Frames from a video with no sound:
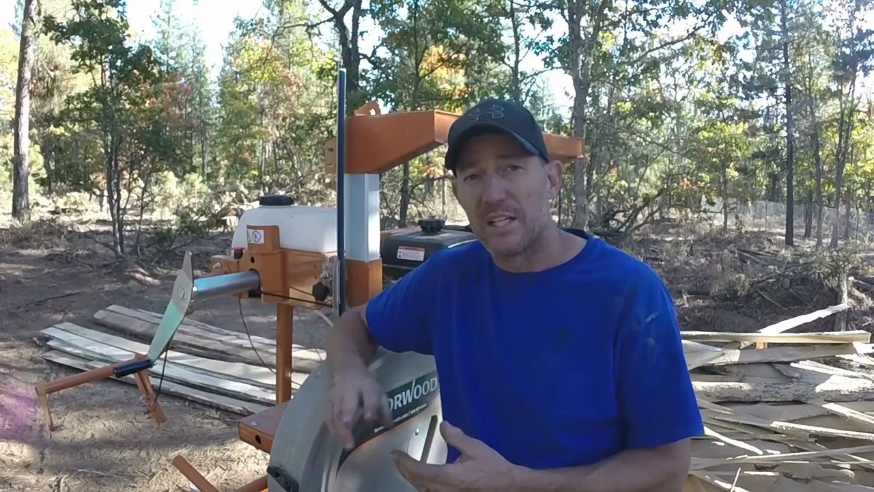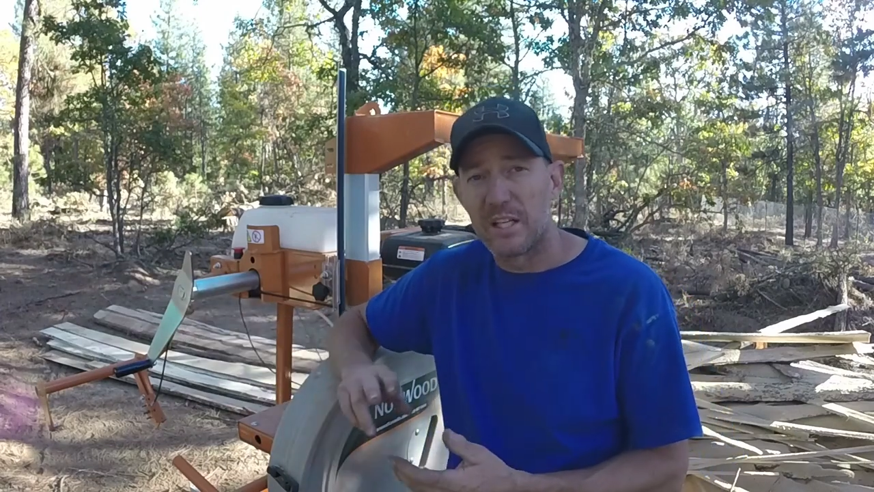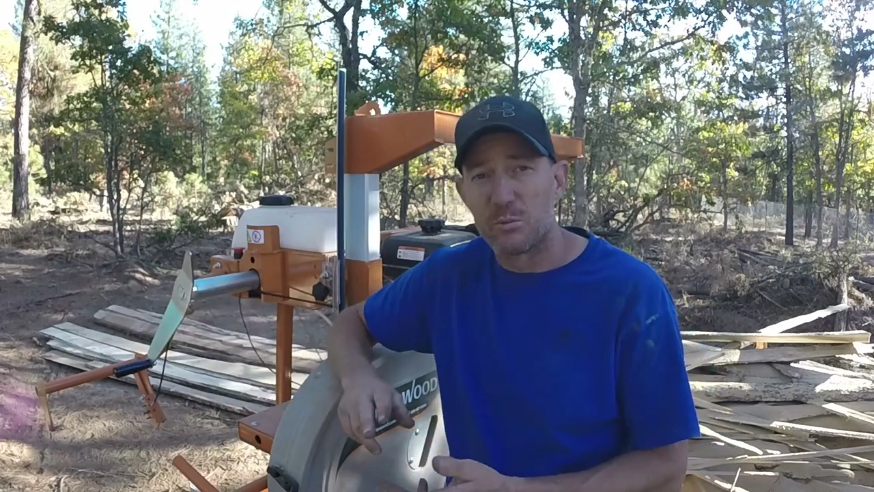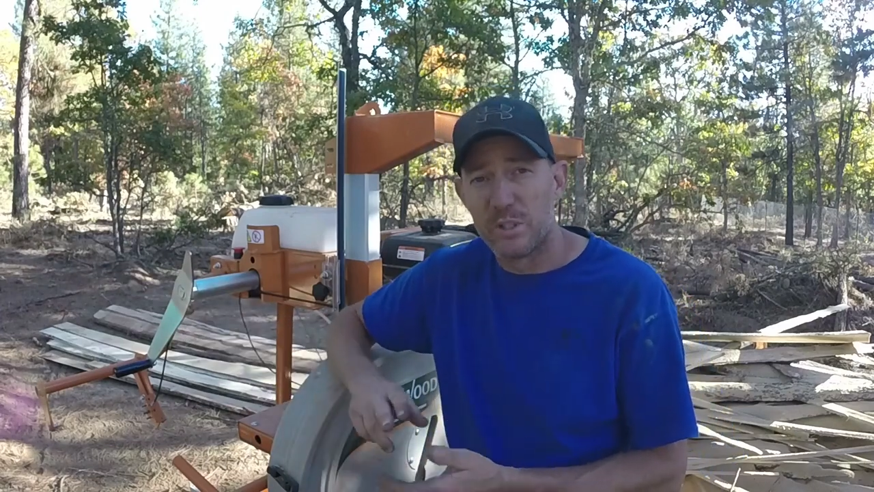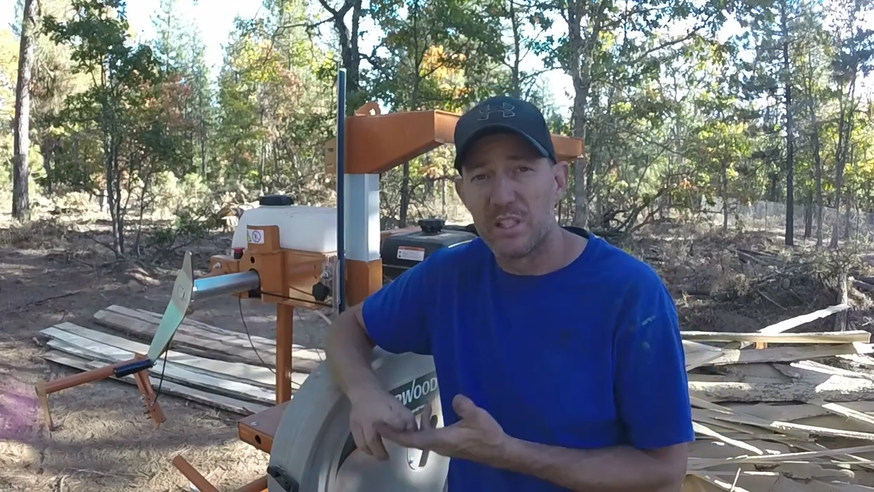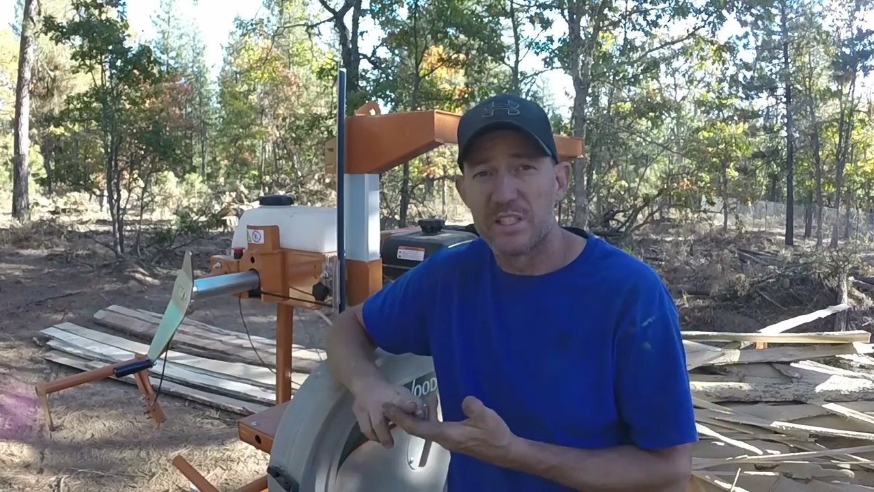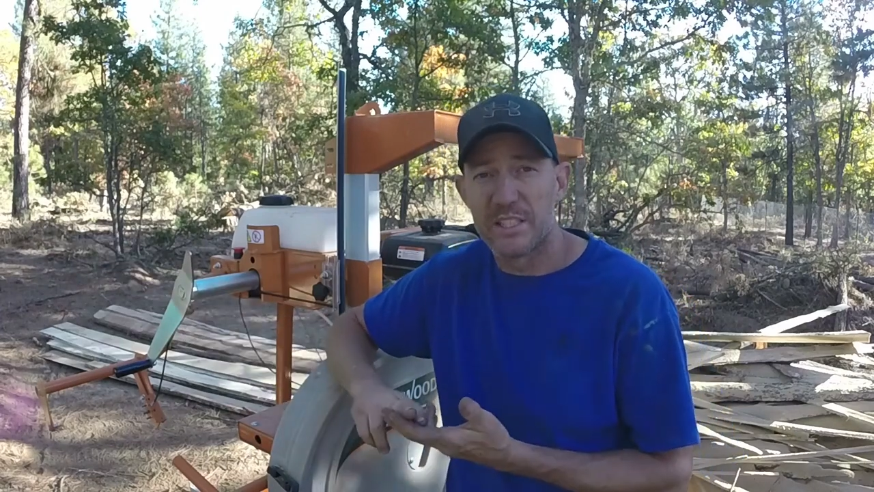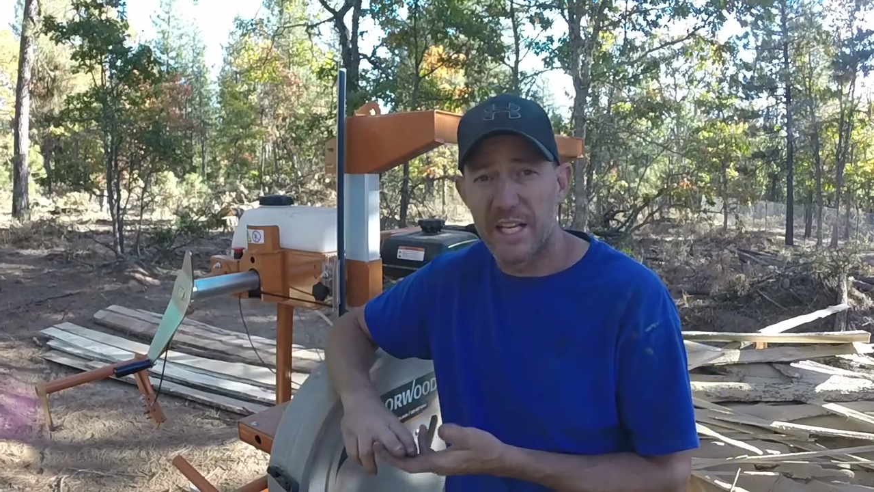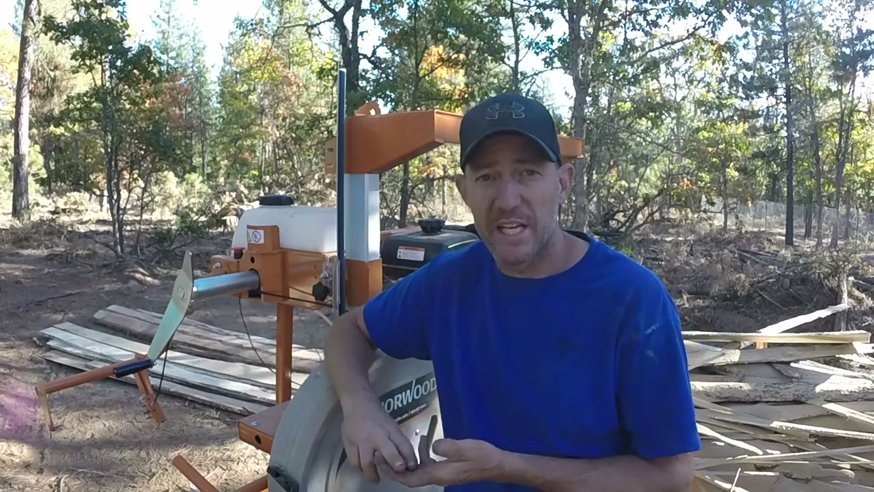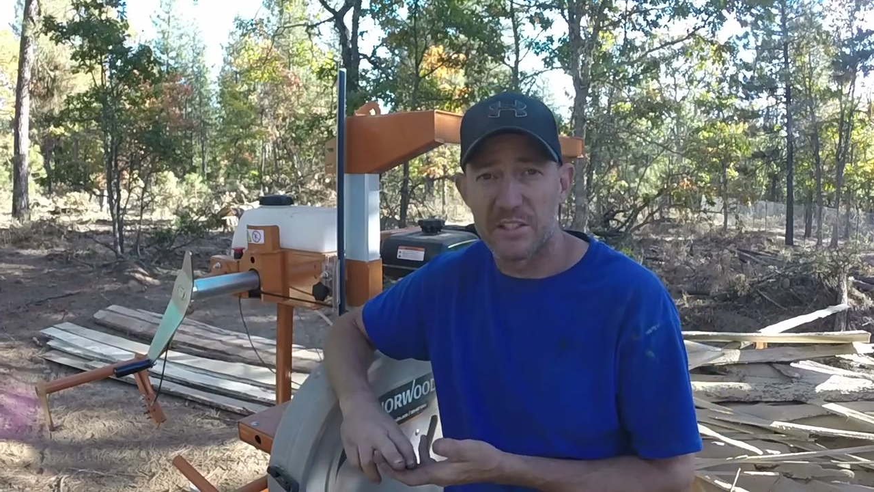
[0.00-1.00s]
I got
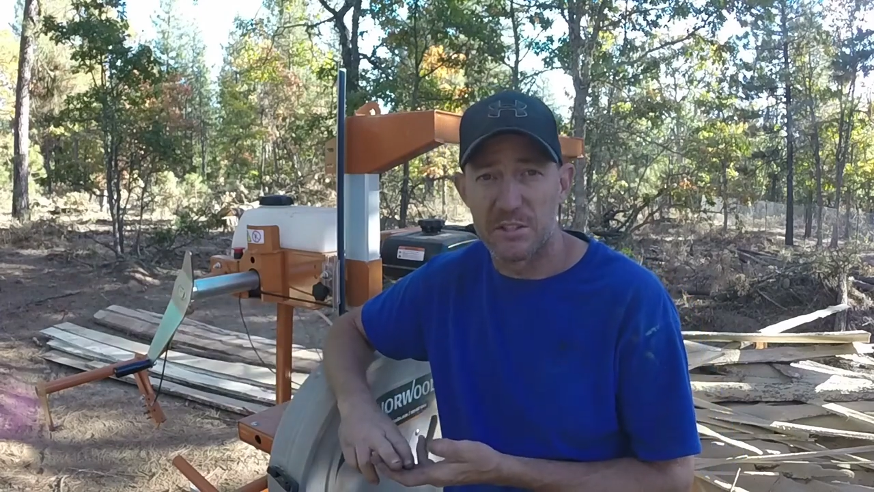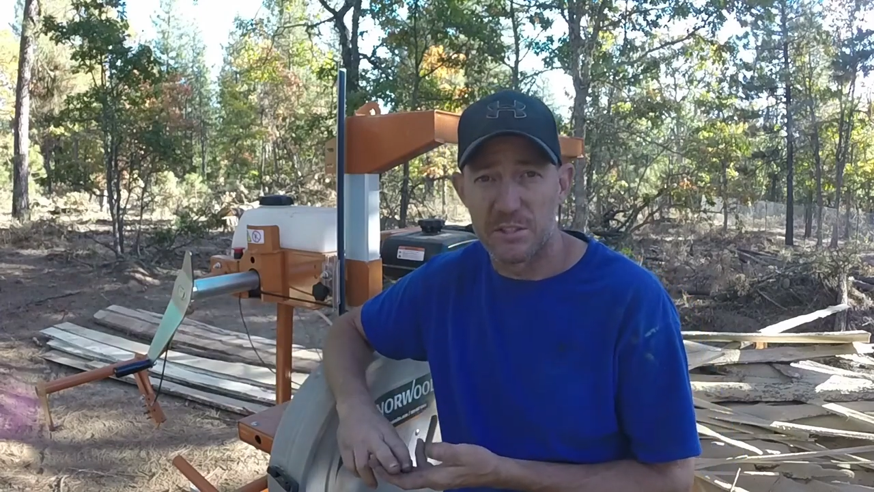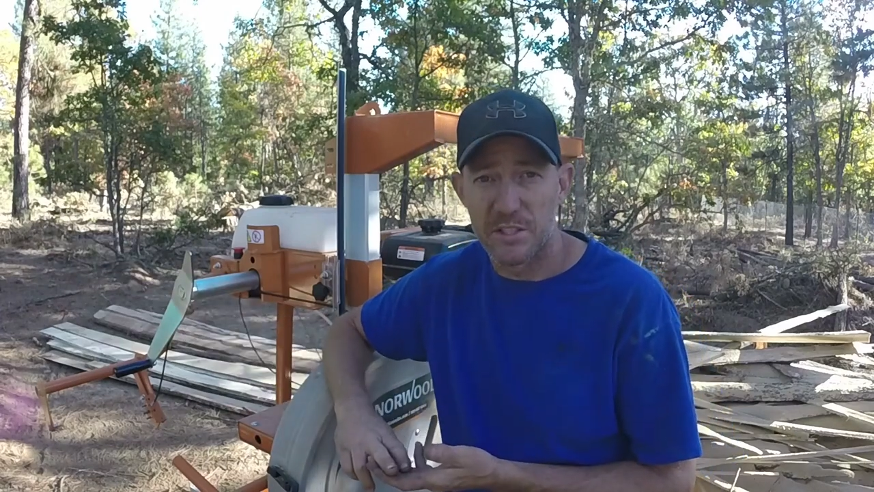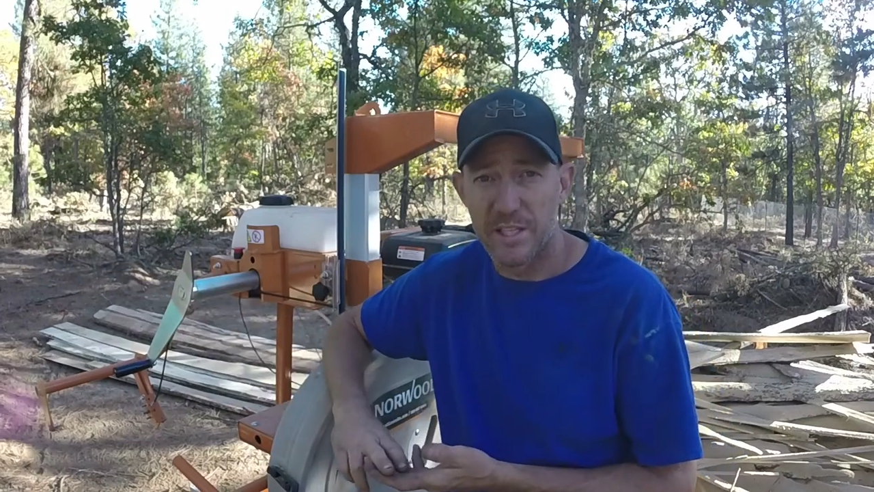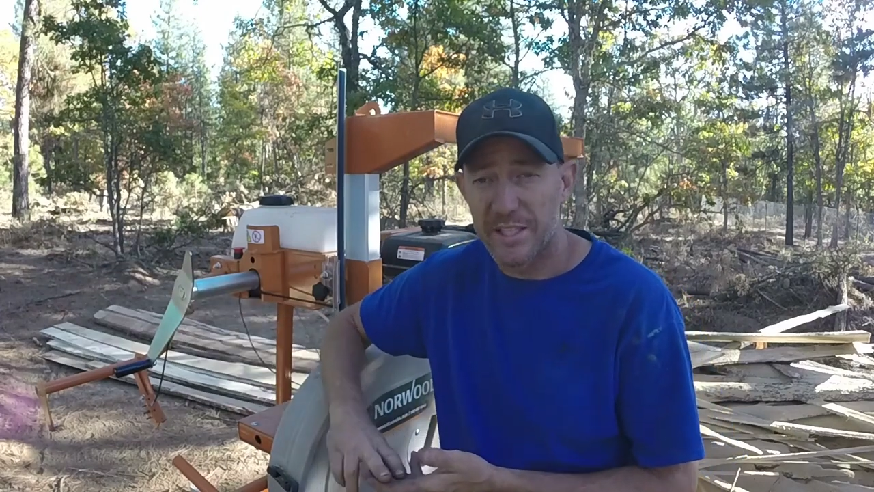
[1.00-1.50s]
realistic answers.